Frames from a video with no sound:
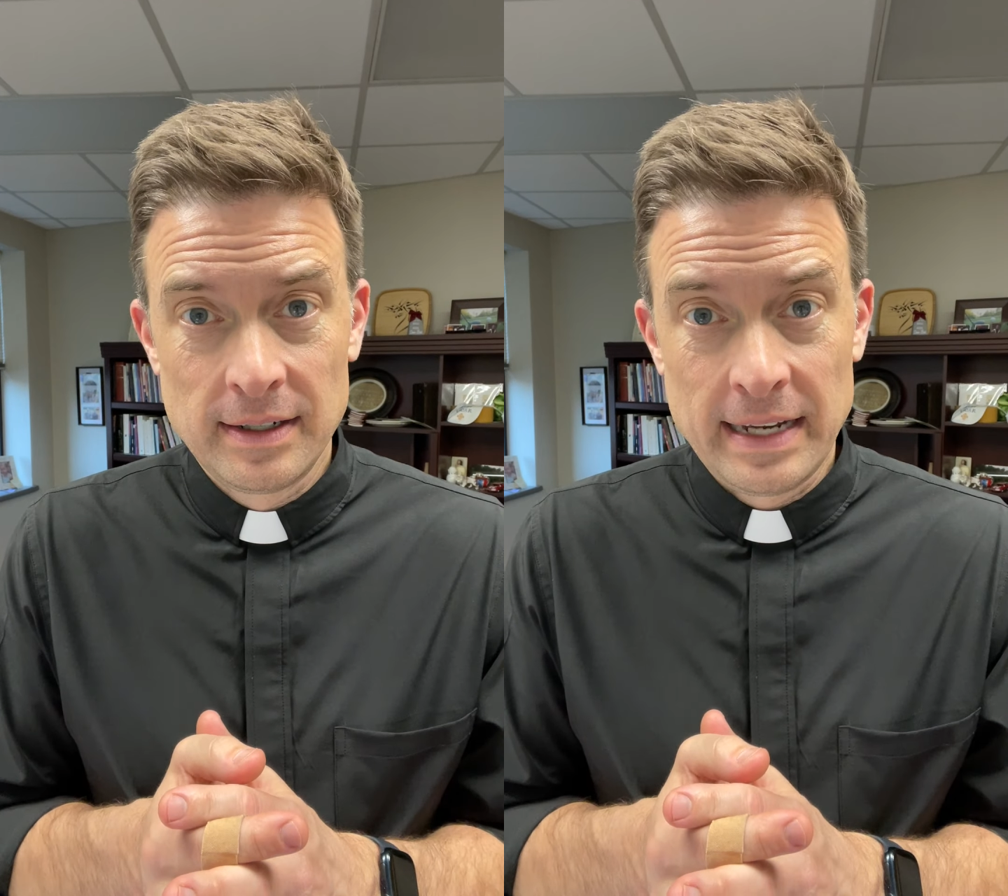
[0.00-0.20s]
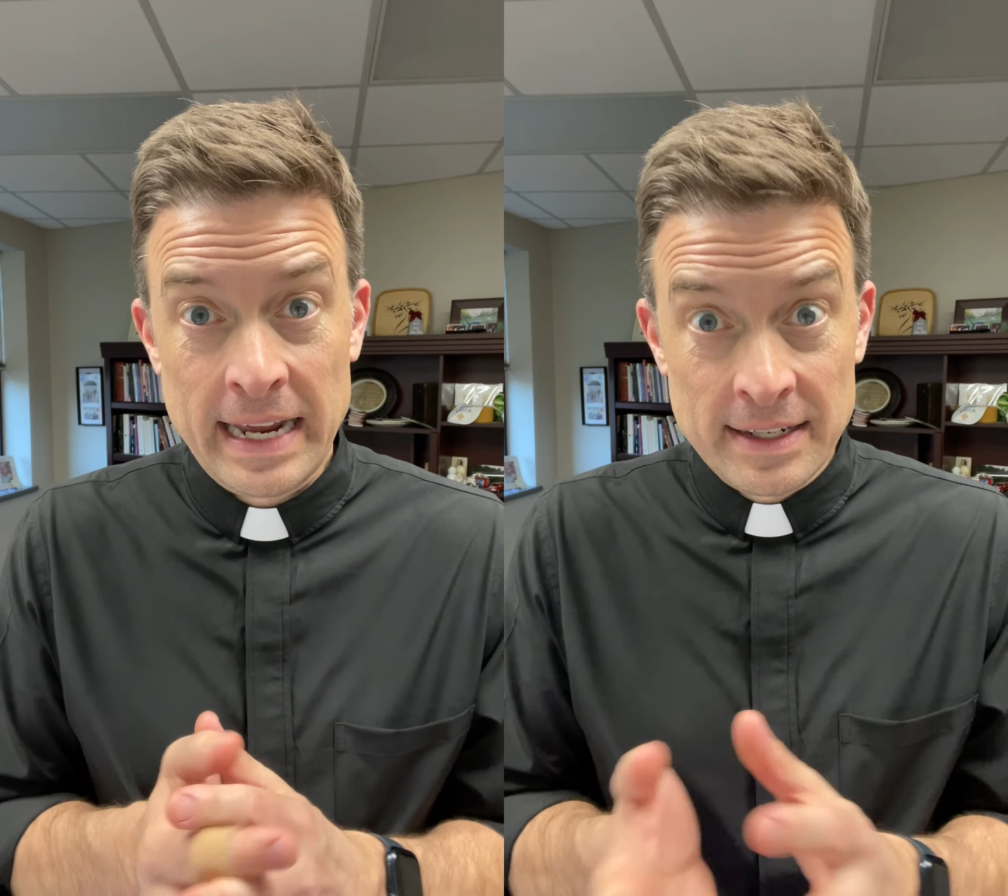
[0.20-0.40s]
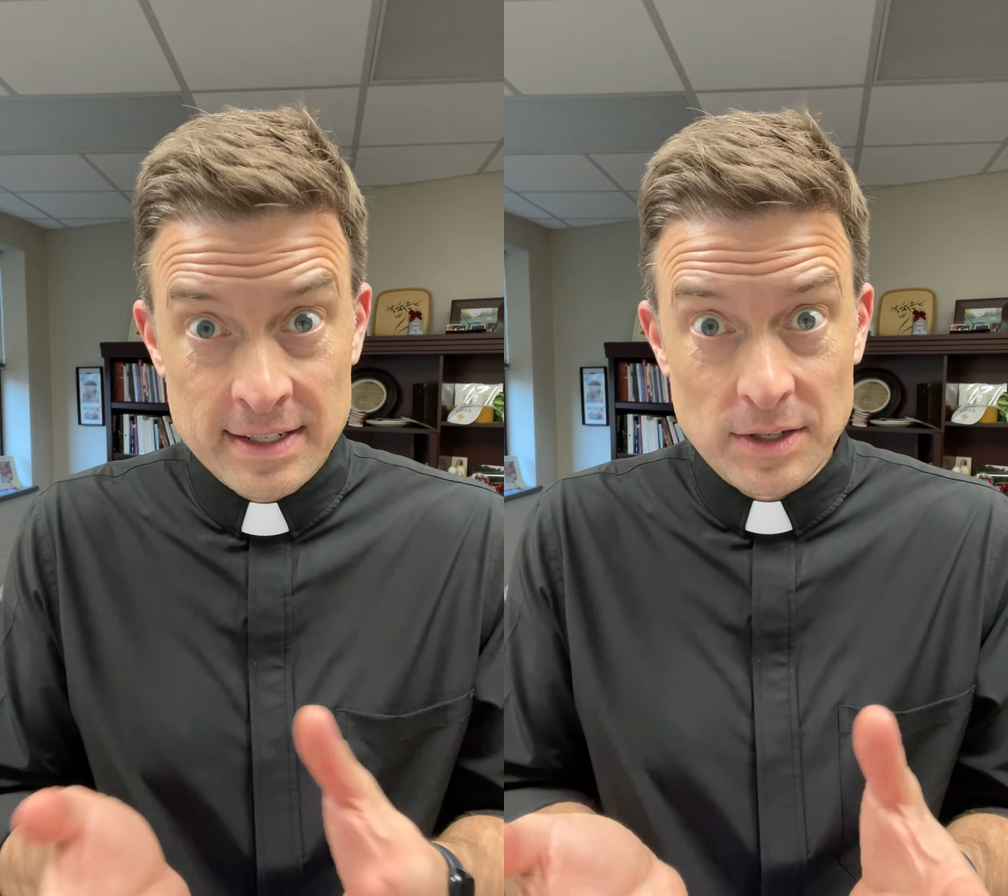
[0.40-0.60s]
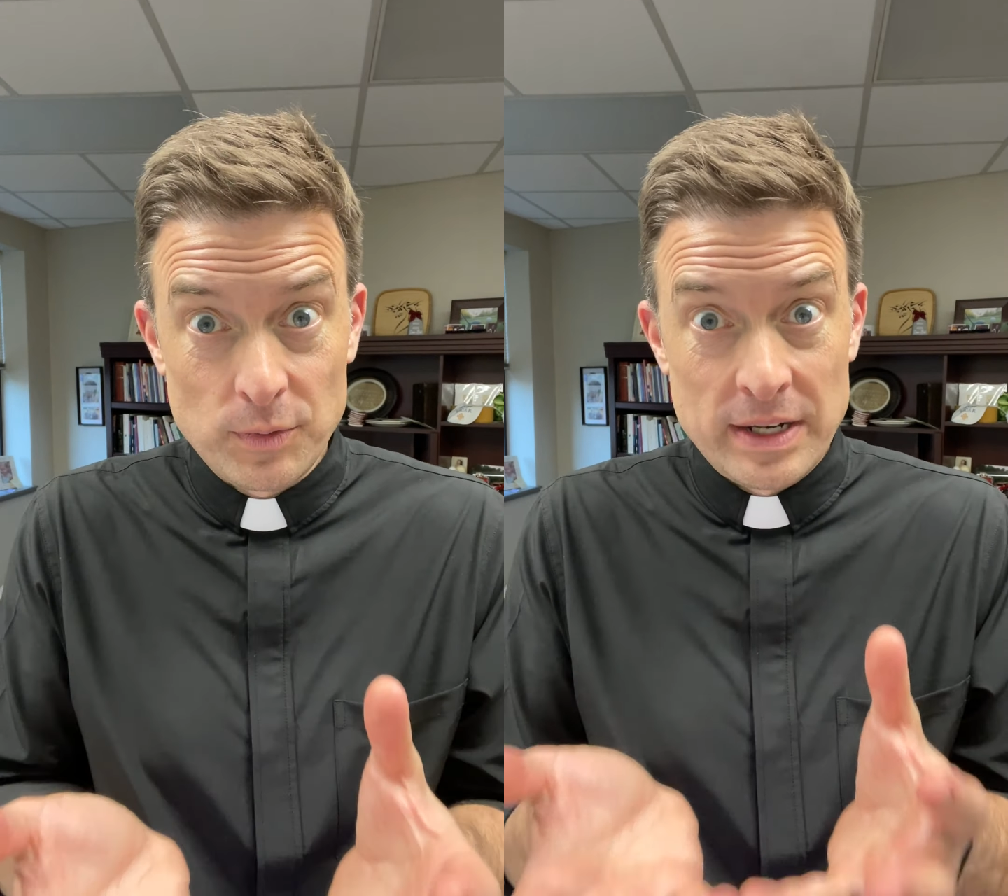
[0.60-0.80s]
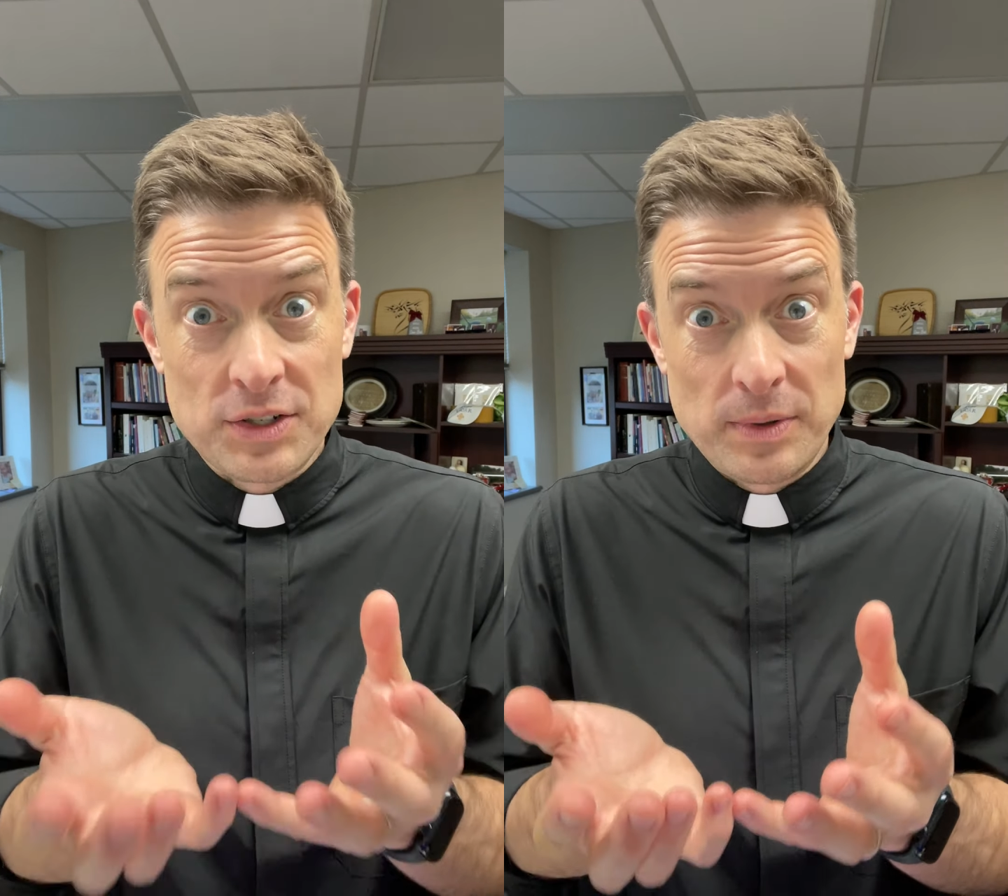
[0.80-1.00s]
hands that
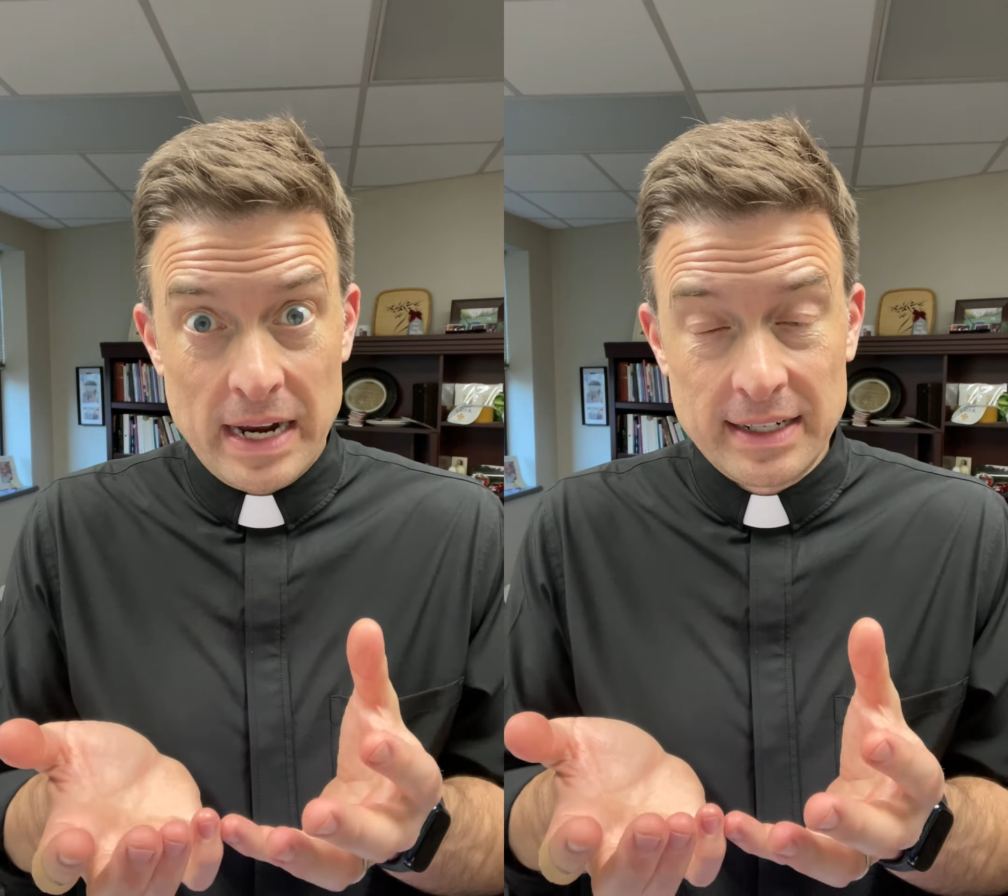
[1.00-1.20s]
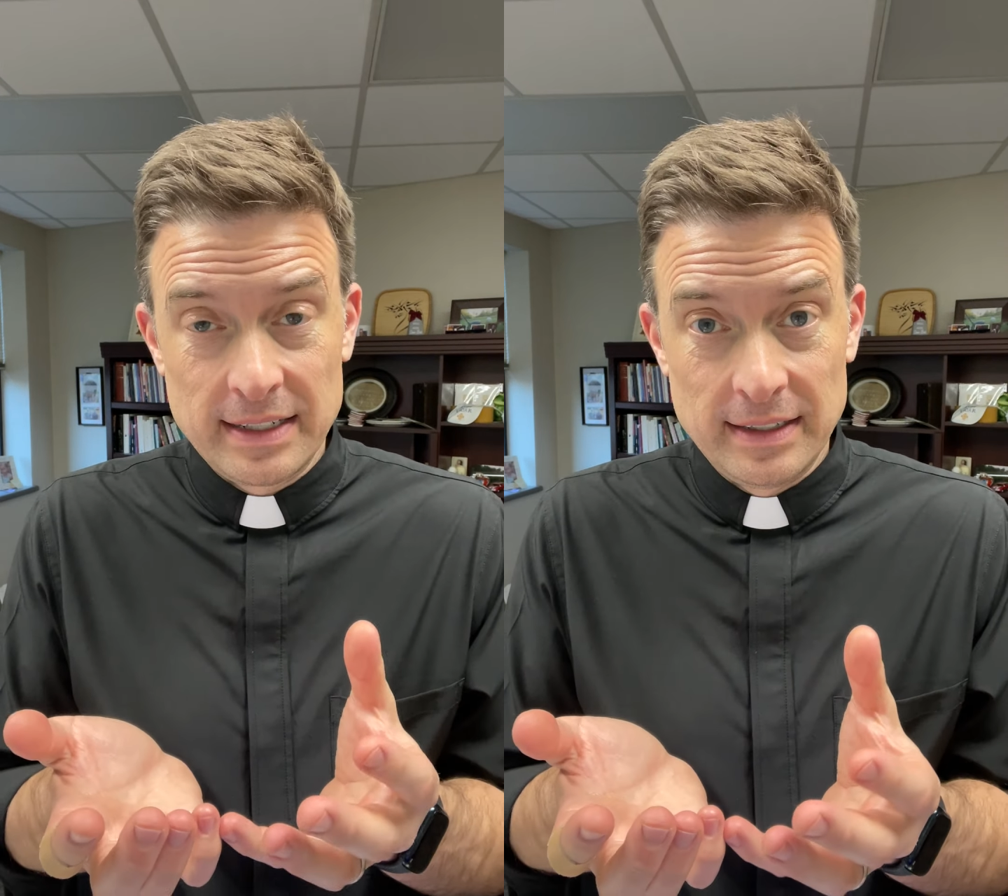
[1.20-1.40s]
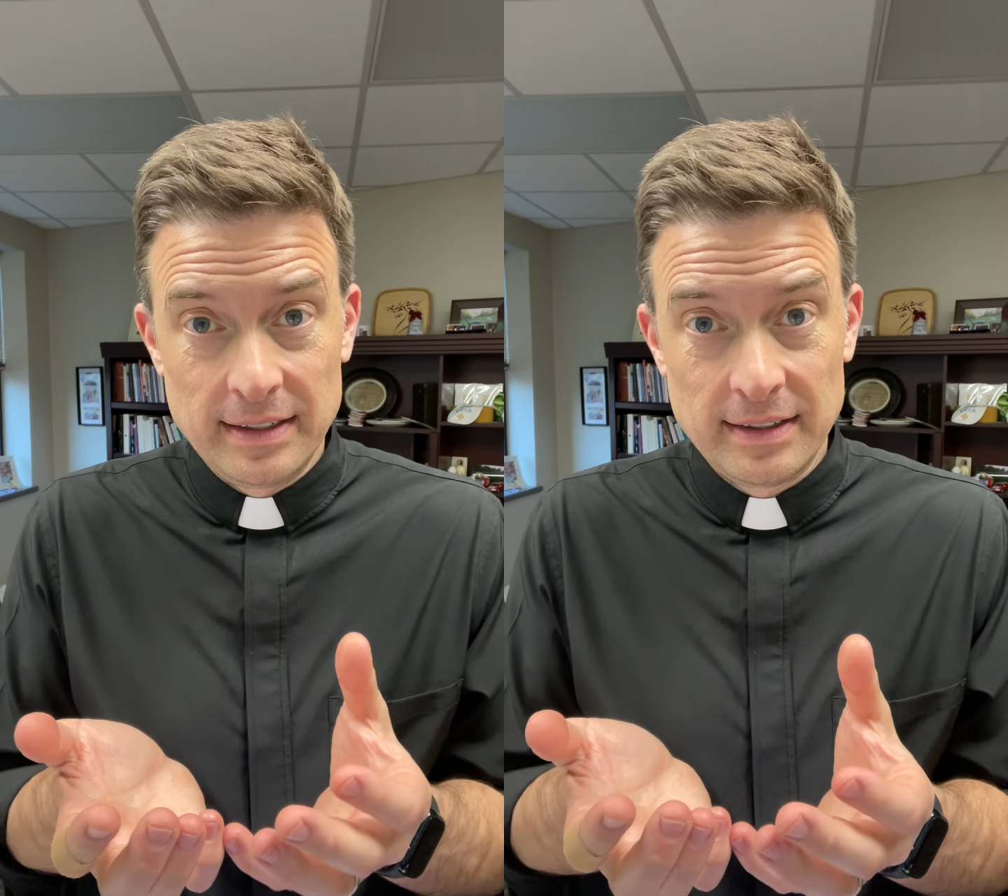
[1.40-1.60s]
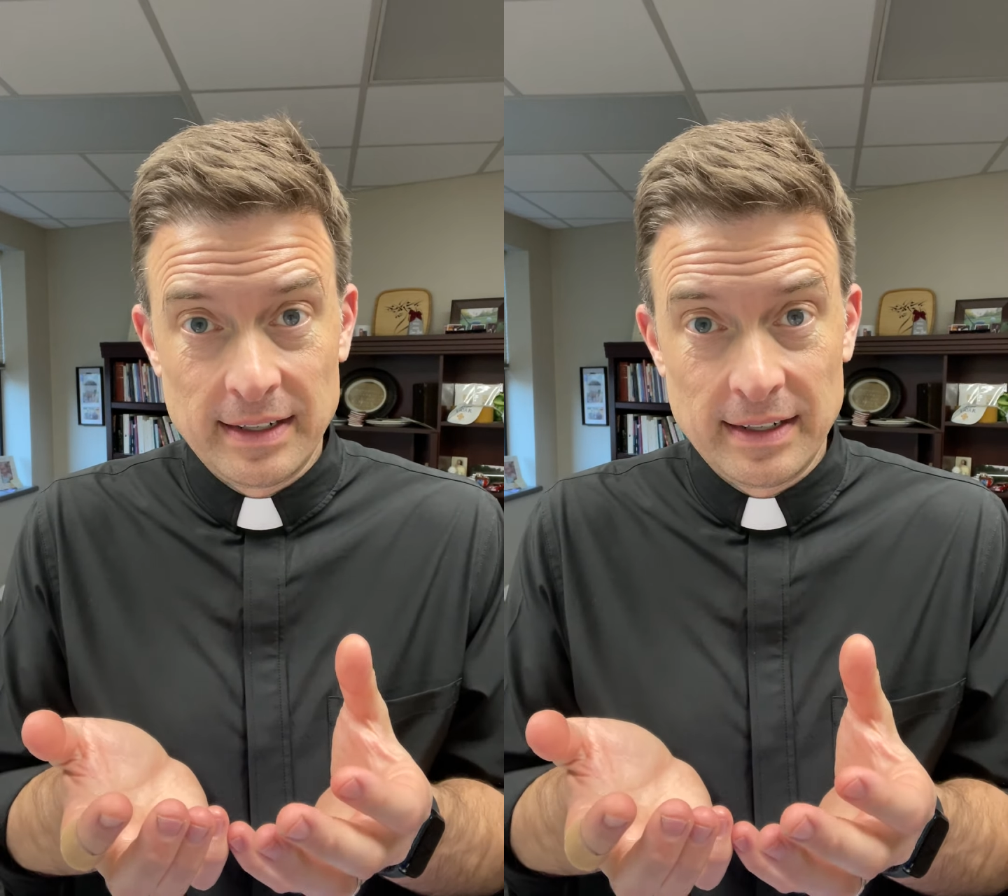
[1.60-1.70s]
resurrected,